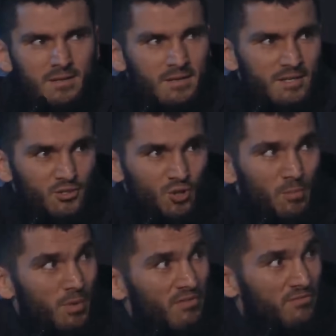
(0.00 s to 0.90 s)
it's
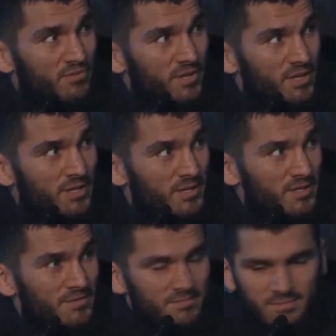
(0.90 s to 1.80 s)
top of
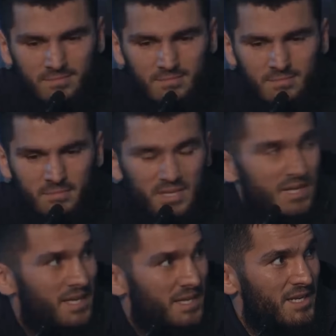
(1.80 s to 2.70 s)

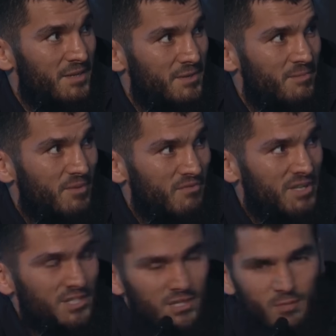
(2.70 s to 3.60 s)
meaning in
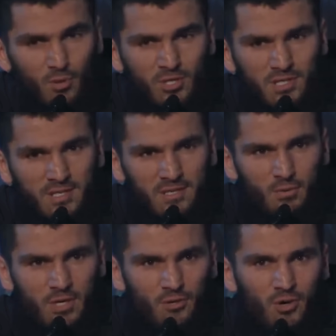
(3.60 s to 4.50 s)
professional boxing when you